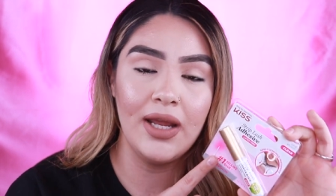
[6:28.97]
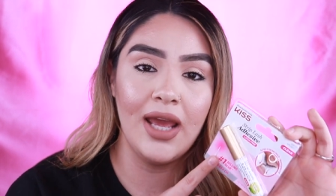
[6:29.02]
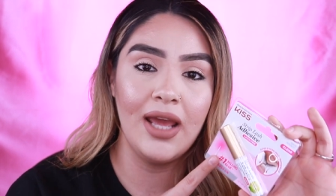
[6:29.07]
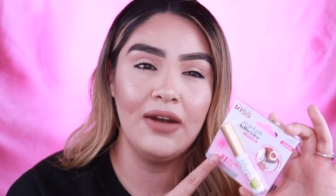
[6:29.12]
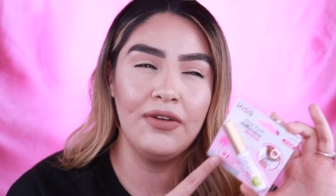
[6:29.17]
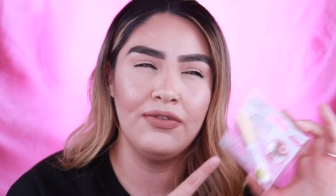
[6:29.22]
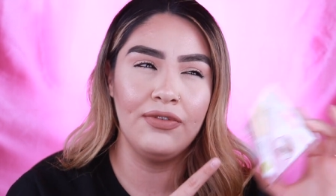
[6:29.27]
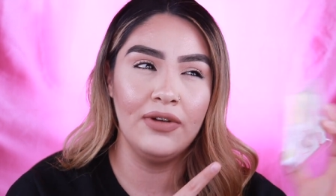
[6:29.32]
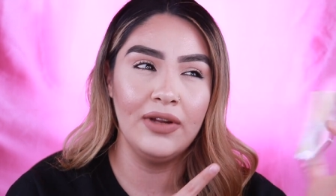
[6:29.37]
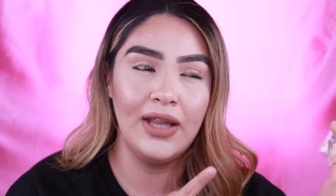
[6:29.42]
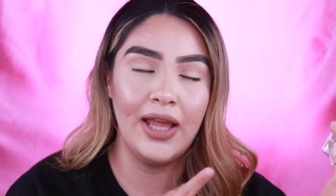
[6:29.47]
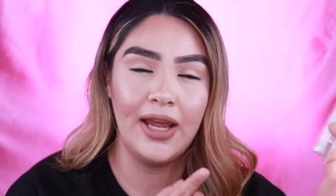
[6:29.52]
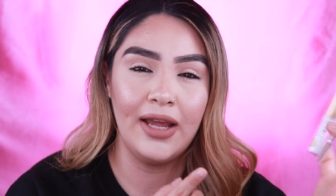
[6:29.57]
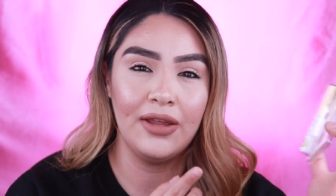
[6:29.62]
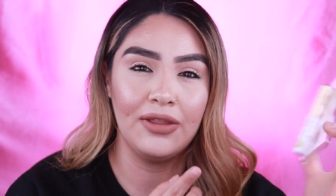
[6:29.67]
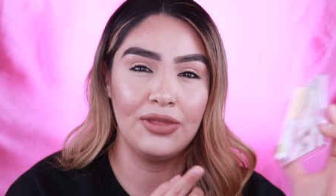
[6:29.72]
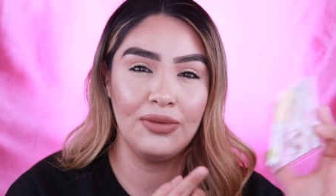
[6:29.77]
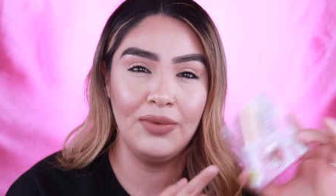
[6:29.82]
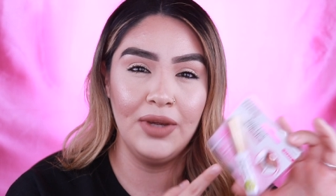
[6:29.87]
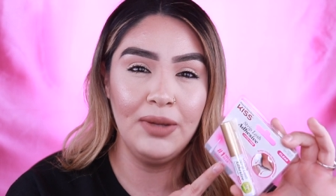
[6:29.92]
And for
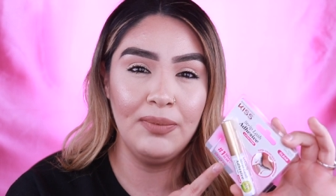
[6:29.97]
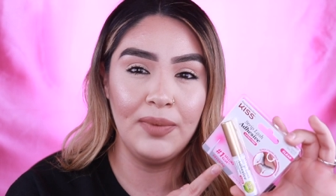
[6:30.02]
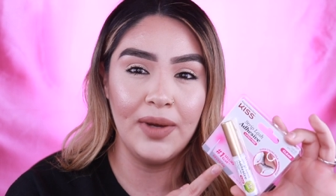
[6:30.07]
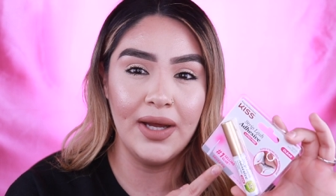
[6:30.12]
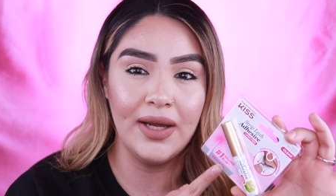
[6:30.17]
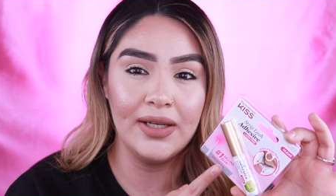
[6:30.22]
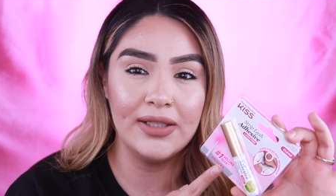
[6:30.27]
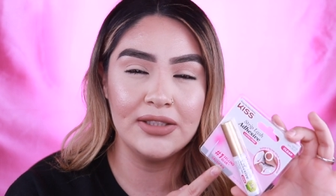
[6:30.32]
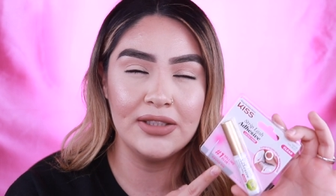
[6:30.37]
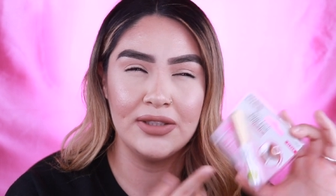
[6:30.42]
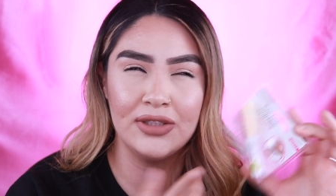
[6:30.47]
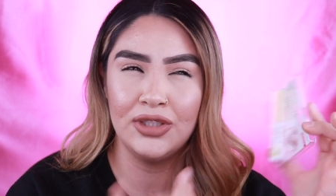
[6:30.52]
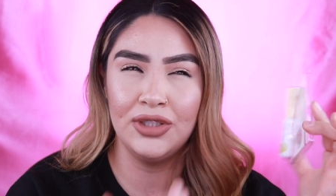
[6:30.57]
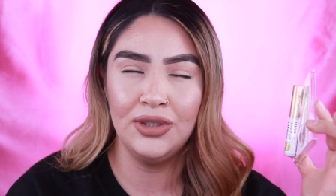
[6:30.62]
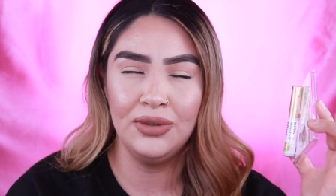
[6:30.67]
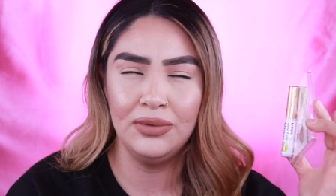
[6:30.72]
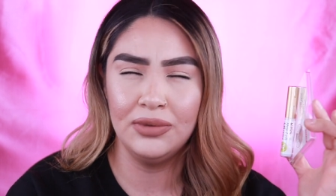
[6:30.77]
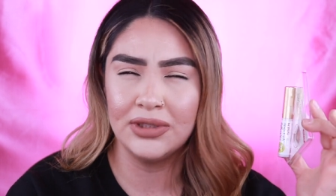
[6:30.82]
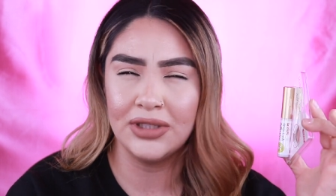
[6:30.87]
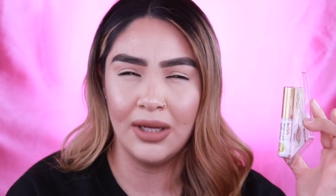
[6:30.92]
like three bucks,
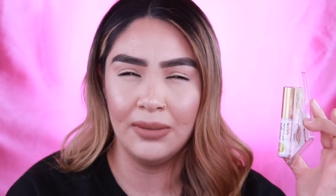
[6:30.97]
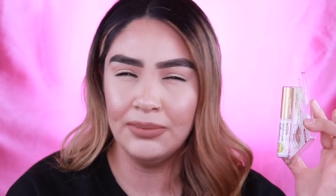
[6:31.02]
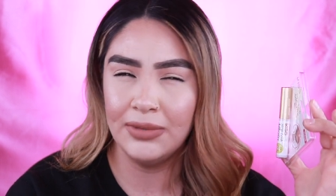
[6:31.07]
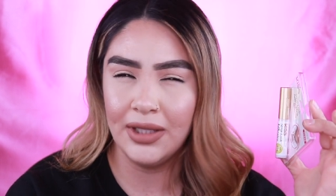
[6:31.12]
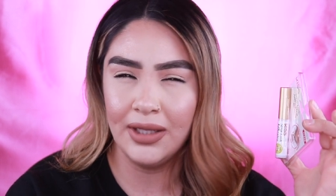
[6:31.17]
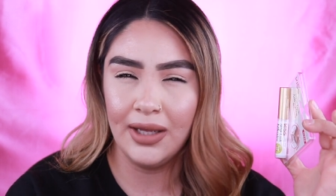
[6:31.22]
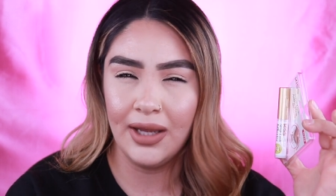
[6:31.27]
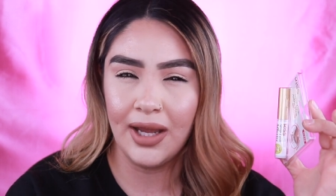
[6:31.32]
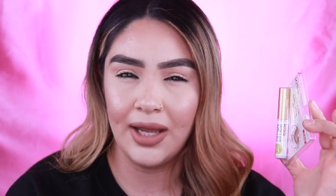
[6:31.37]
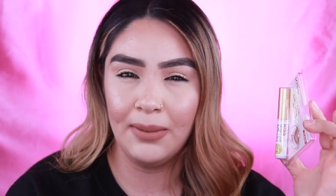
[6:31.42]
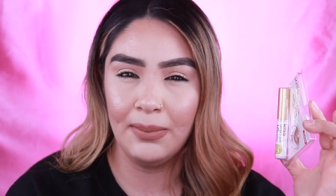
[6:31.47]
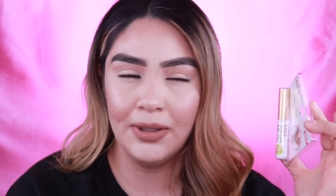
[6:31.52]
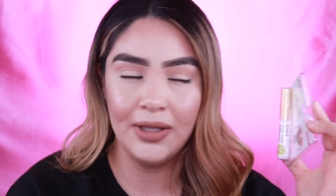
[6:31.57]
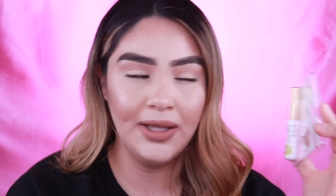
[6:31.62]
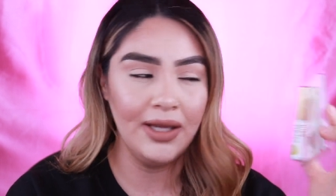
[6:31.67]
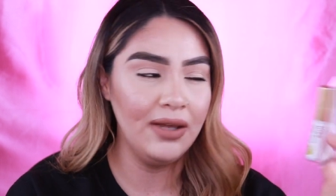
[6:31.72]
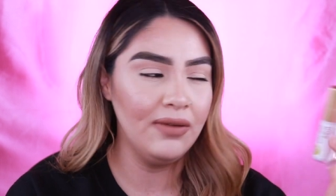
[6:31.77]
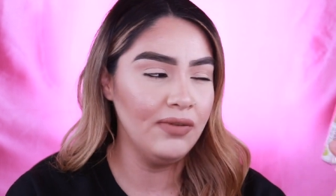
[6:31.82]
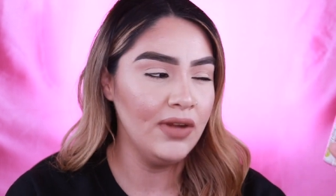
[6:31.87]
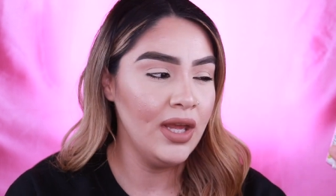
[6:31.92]
two something, I
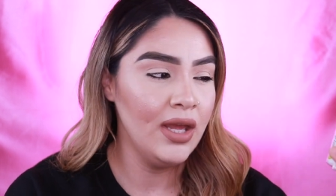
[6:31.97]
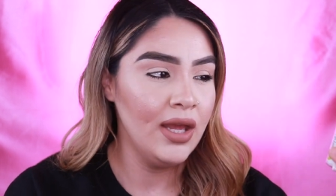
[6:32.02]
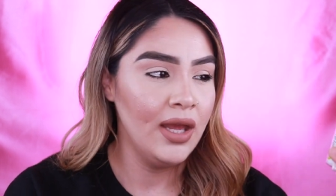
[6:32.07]
believe